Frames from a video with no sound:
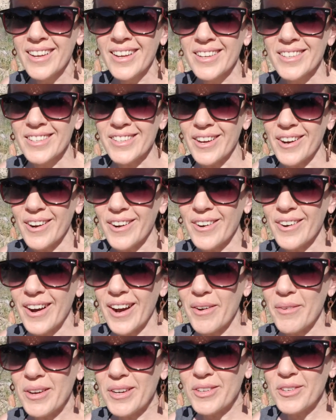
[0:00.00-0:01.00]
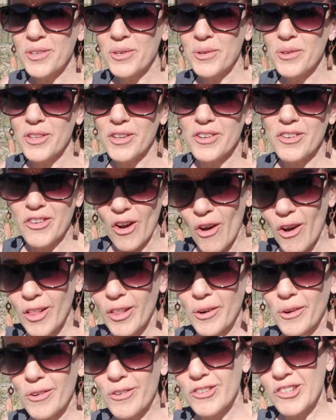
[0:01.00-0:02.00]
So I went to the
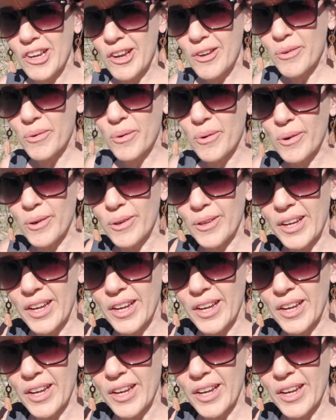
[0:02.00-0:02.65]
Dollar General